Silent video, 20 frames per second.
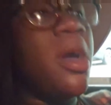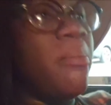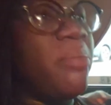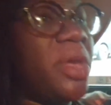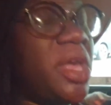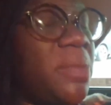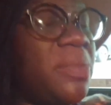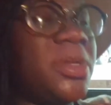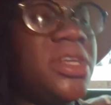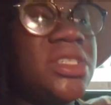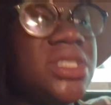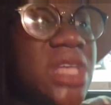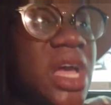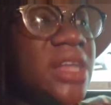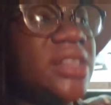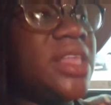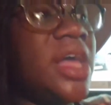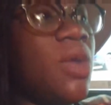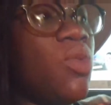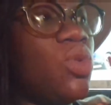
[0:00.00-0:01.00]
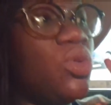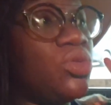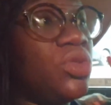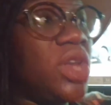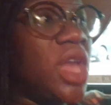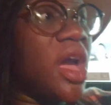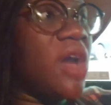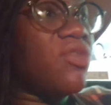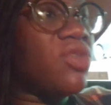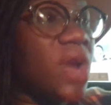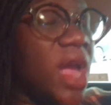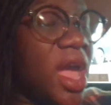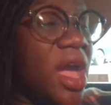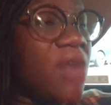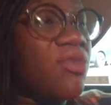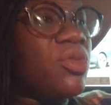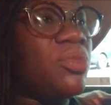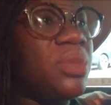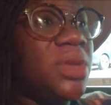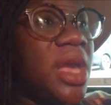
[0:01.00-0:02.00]
People that's like that will never,
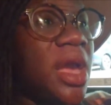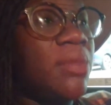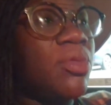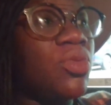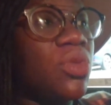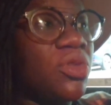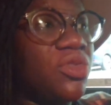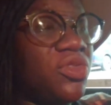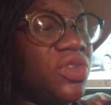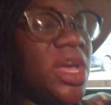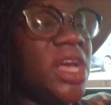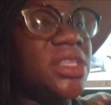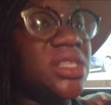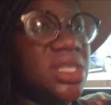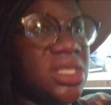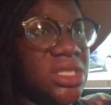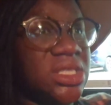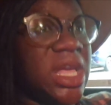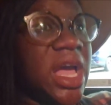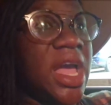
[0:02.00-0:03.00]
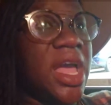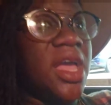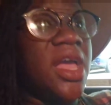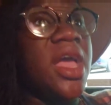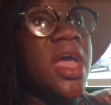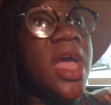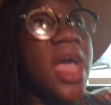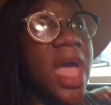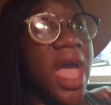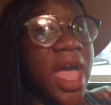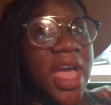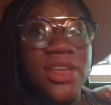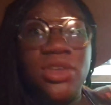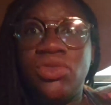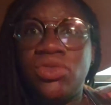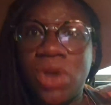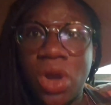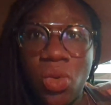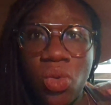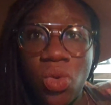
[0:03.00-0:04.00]
ever be able to reflect and say, hey,
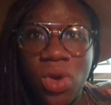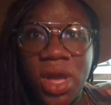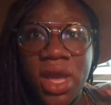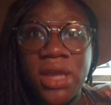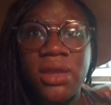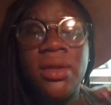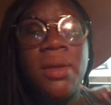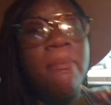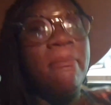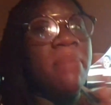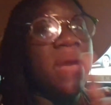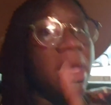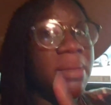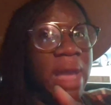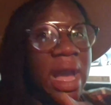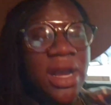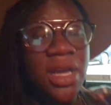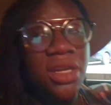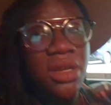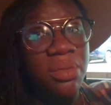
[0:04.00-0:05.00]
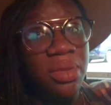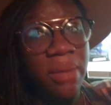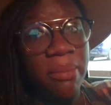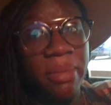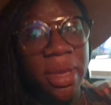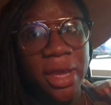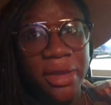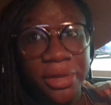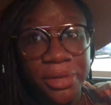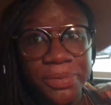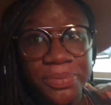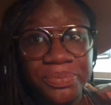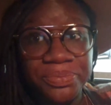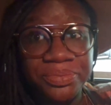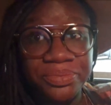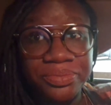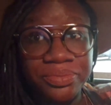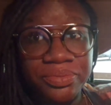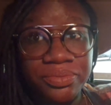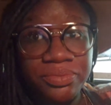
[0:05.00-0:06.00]
you know what? Maybe I could have been better.
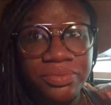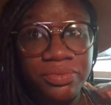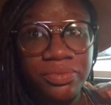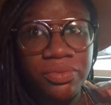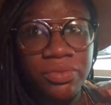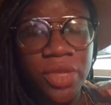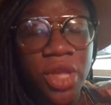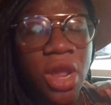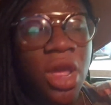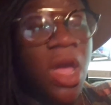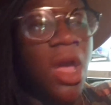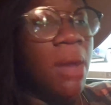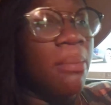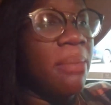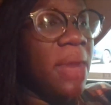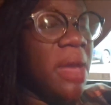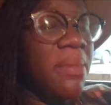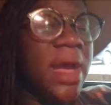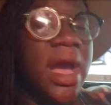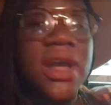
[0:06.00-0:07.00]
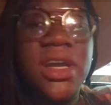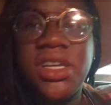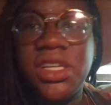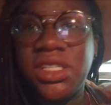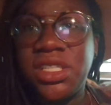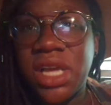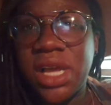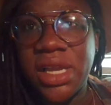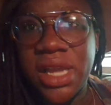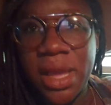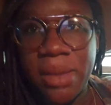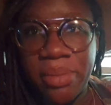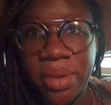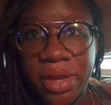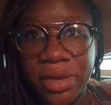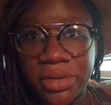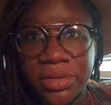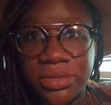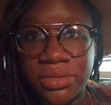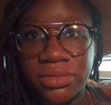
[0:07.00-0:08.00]
Maybe I could have done that
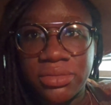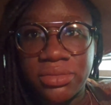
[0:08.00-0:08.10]
better.